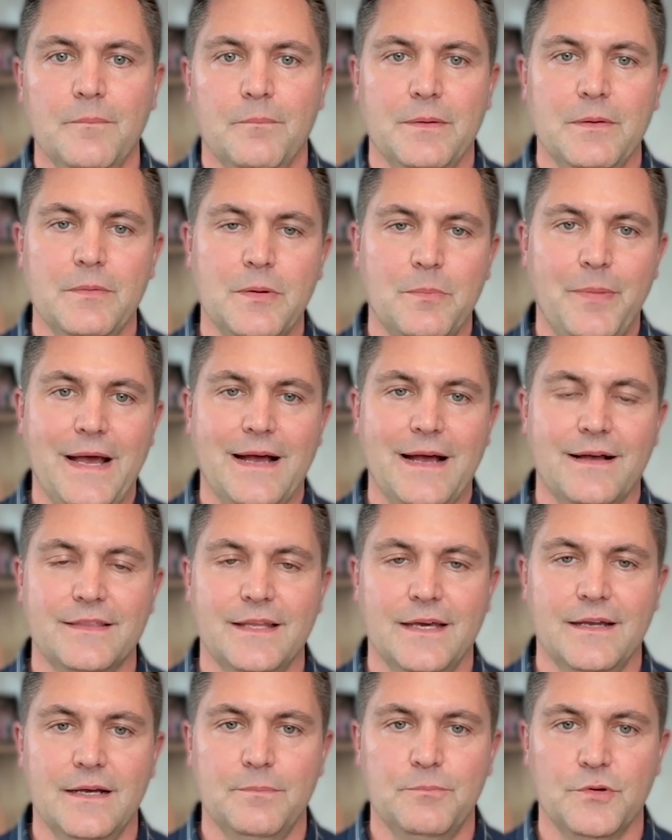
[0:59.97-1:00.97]
but I'm going to back
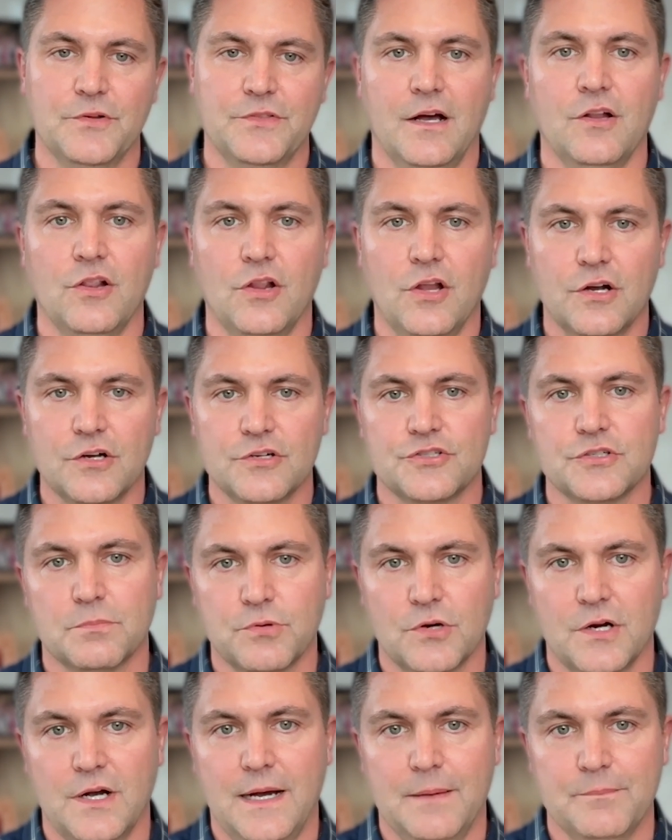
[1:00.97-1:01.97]
that up with a larger
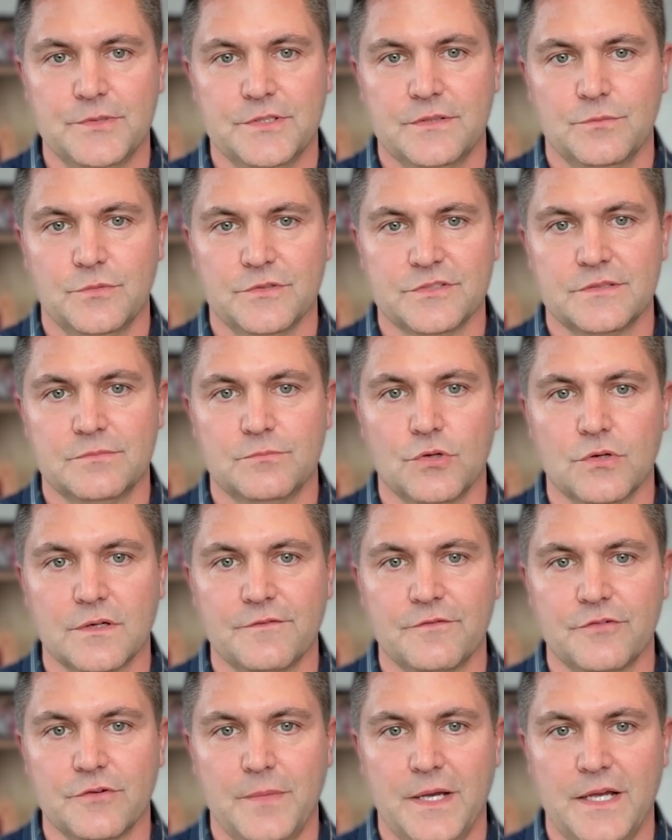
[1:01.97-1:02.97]
prompt with some more
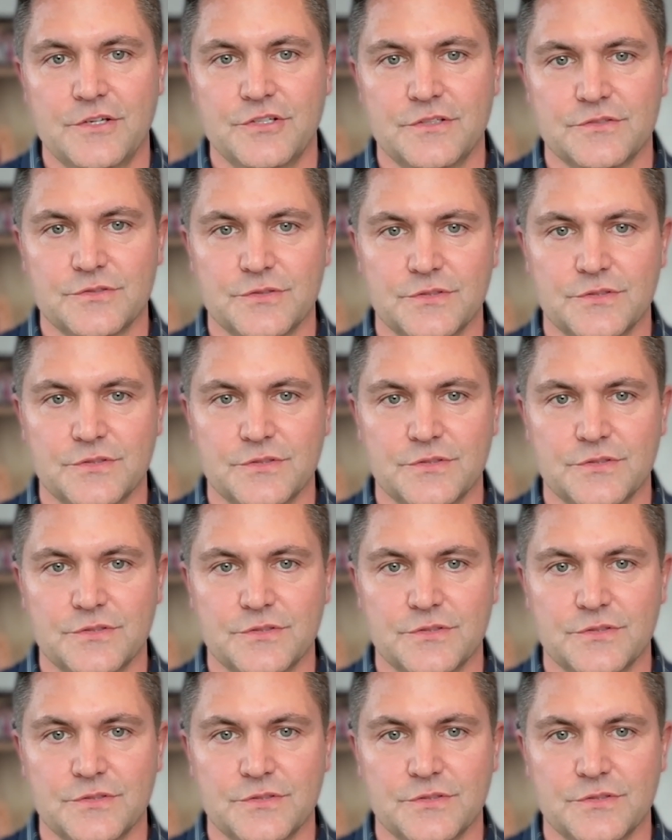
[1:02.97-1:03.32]
information.